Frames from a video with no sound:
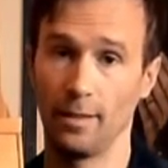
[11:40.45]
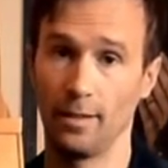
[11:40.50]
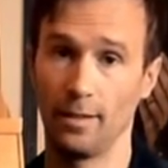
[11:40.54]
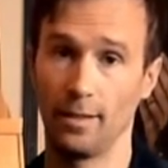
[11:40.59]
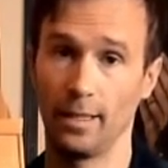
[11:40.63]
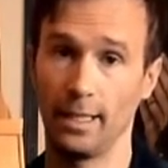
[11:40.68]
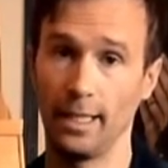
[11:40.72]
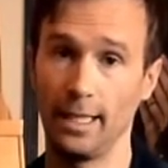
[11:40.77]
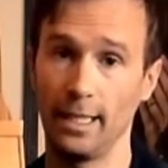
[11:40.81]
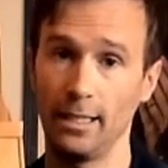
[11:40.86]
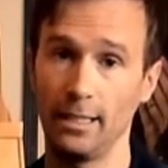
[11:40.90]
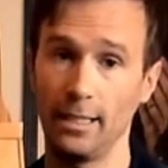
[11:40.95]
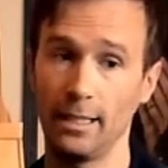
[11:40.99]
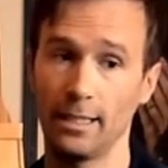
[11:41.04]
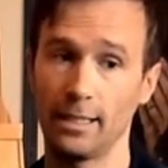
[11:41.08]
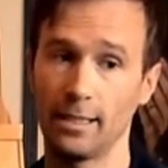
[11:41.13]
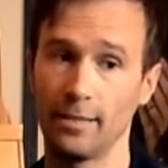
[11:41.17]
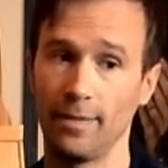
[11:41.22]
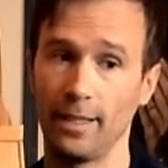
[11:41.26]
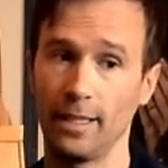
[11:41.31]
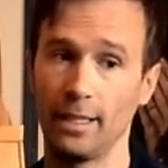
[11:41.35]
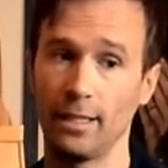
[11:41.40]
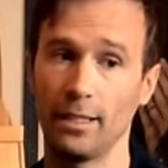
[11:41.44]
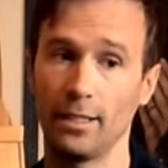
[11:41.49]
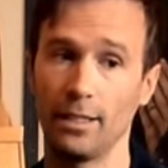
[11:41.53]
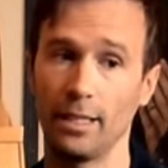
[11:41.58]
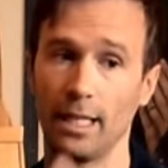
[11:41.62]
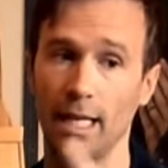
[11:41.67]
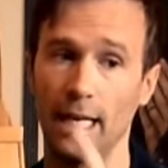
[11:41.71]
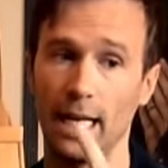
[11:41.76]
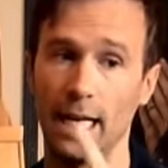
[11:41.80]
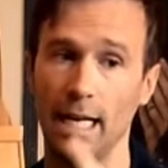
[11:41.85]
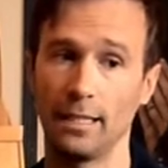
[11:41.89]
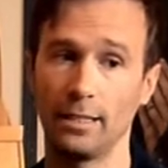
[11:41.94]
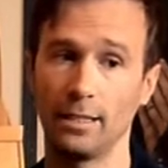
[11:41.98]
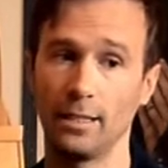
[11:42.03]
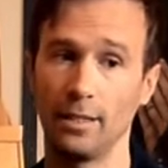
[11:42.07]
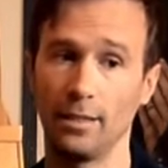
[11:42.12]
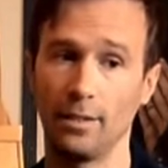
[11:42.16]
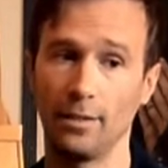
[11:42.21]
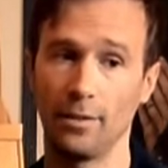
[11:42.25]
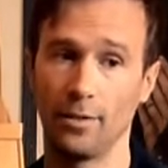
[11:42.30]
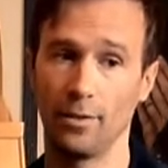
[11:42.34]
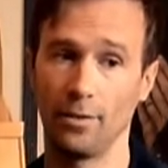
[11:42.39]
the index finger and
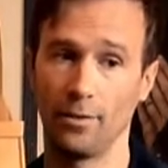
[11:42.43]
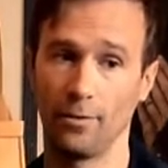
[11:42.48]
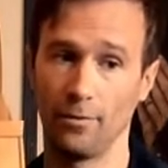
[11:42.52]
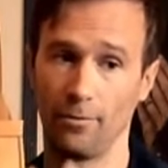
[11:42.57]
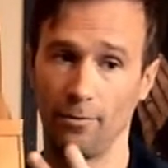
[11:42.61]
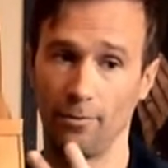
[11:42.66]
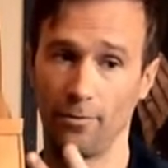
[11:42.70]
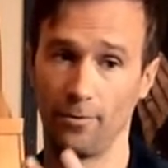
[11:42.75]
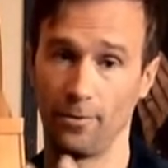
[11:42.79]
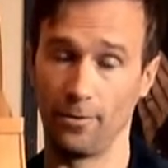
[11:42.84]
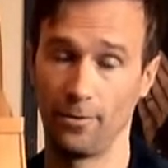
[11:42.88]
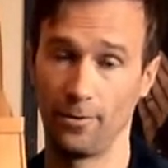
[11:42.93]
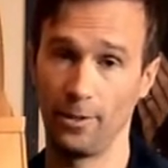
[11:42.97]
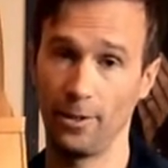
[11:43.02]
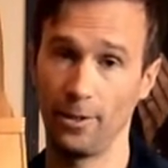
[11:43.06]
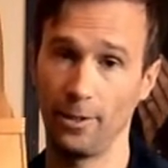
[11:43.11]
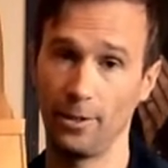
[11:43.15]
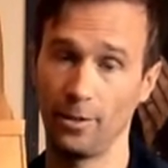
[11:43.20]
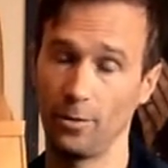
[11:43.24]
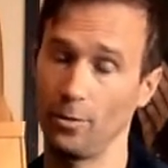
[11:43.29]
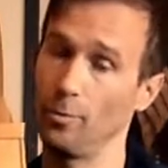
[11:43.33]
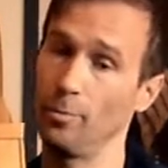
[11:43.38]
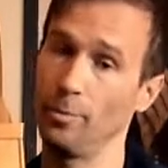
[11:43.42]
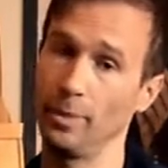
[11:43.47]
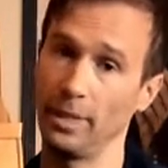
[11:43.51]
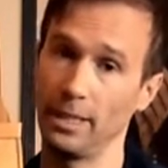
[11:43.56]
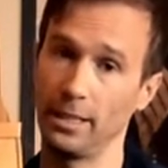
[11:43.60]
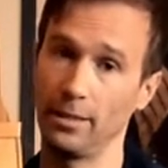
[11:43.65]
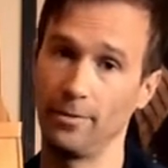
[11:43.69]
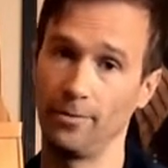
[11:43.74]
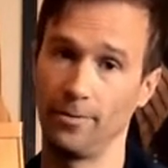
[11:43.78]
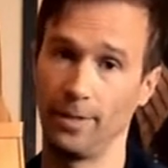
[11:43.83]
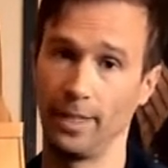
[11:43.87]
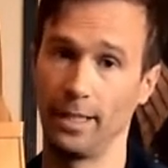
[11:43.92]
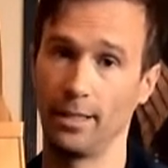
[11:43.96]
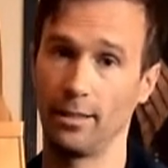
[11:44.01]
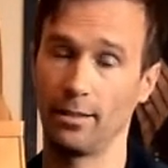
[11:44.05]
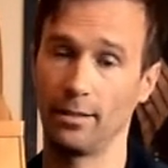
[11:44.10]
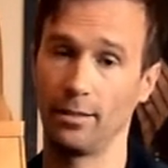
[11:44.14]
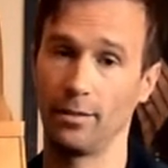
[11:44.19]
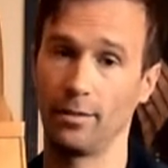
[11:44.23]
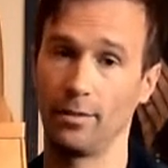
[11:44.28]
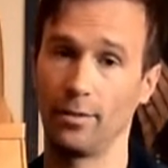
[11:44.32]
the third or middle finger.